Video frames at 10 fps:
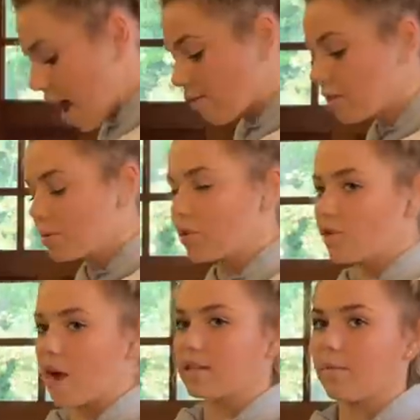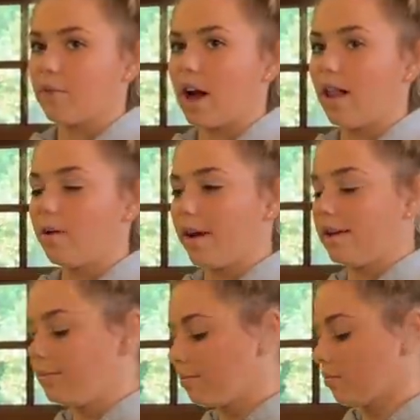Everyone's supposed to dress up for Halloween.
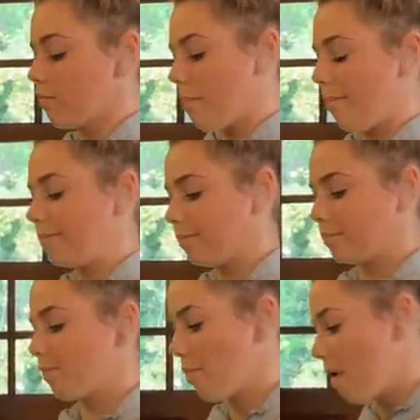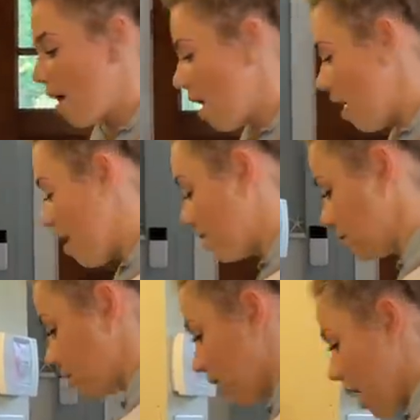And what do the
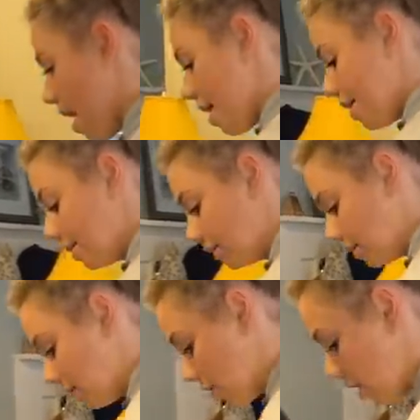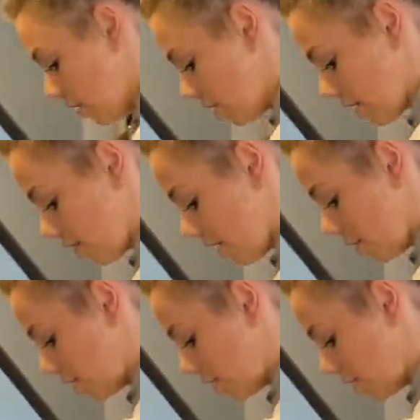cheerleaders do? And cheerleaders every year we